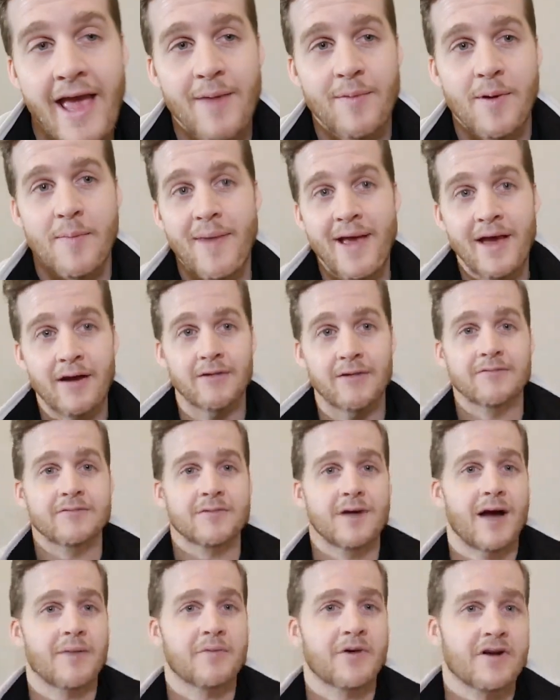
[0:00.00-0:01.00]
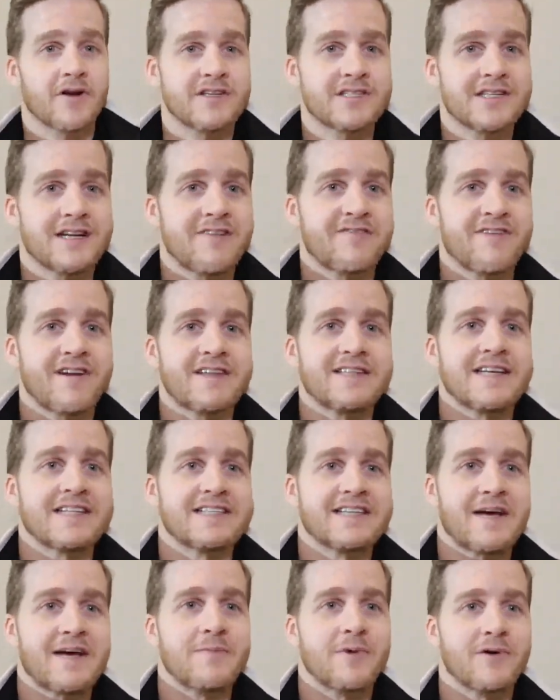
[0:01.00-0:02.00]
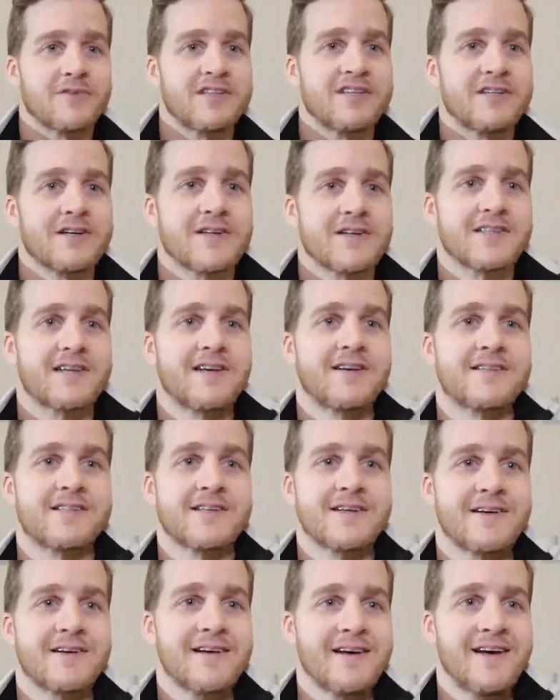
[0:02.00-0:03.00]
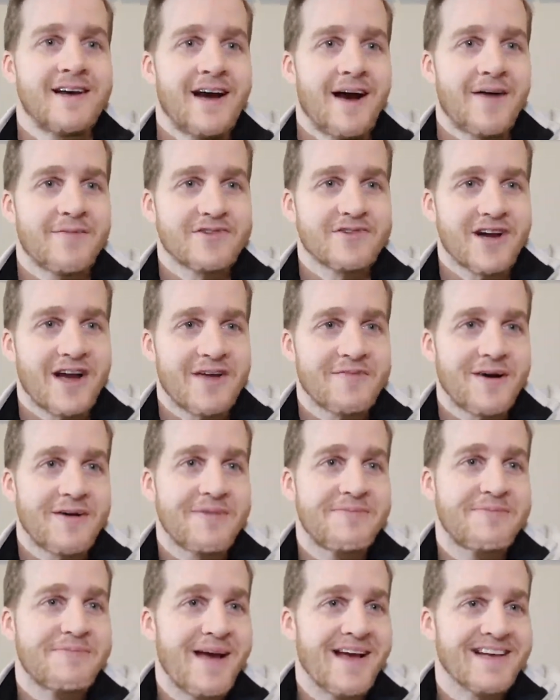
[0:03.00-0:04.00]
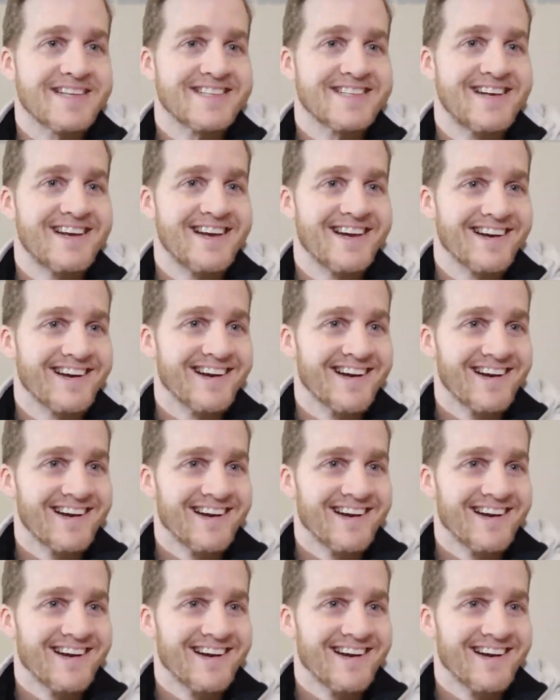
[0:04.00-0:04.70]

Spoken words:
I'm a male. I'm not fantastic at multitasking, so I'm trying my best here.